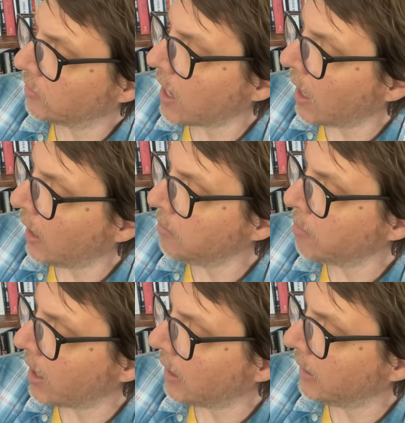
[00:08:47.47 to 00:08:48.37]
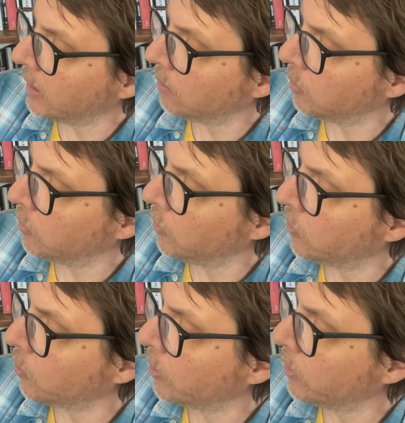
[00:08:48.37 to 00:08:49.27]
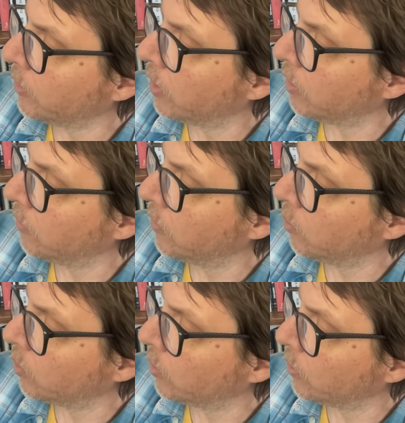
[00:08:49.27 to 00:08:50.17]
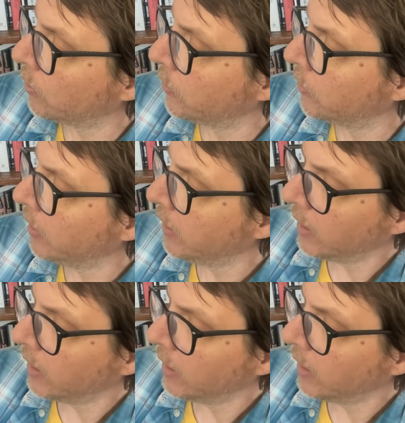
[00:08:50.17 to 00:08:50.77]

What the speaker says: time I am, a destroyer of the worlds,